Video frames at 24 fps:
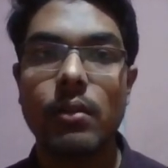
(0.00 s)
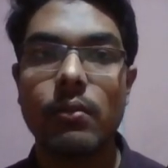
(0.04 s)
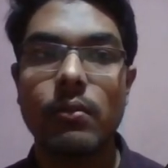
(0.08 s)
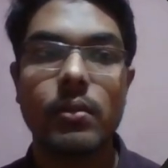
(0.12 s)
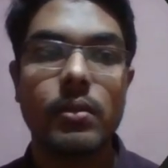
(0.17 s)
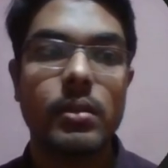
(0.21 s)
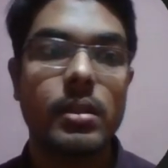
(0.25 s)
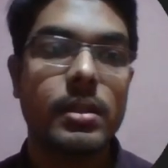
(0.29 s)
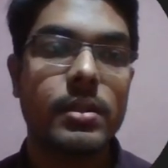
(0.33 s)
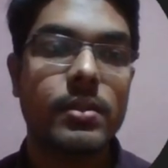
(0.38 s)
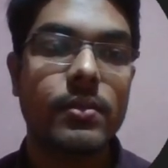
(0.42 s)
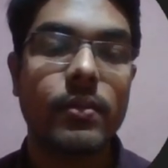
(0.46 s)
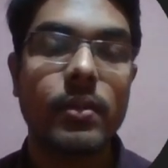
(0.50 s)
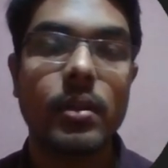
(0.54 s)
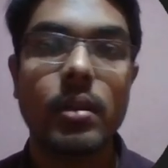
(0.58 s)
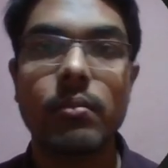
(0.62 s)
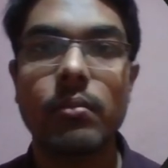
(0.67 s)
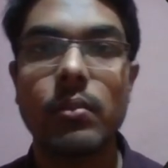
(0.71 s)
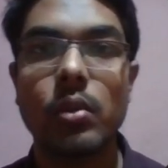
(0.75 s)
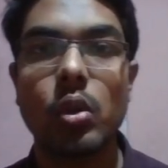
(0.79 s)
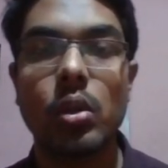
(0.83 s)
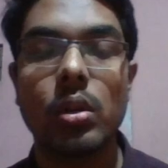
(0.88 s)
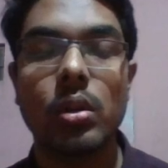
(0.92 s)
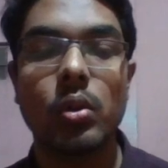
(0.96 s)
is from
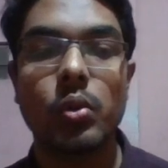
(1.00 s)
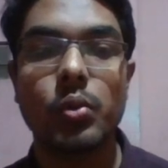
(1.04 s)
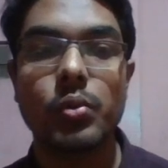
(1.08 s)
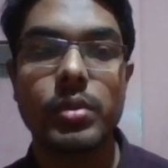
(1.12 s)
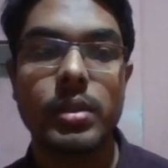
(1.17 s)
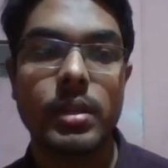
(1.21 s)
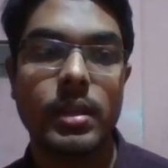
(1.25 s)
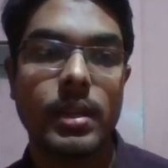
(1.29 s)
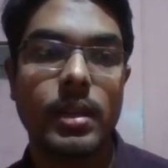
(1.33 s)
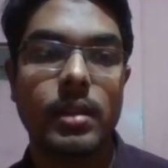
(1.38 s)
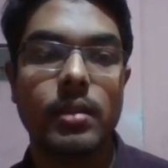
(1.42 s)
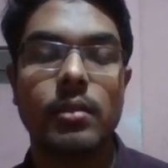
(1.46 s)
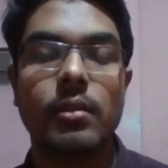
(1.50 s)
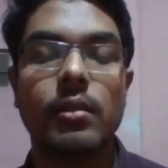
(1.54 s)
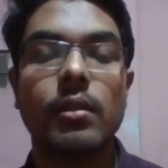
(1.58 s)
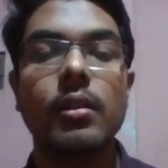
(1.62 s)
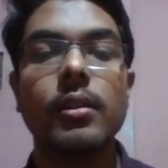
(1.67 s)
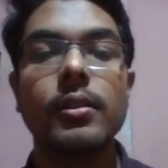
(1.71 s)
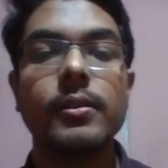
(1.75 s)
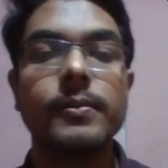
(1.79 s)
Lucid Icon.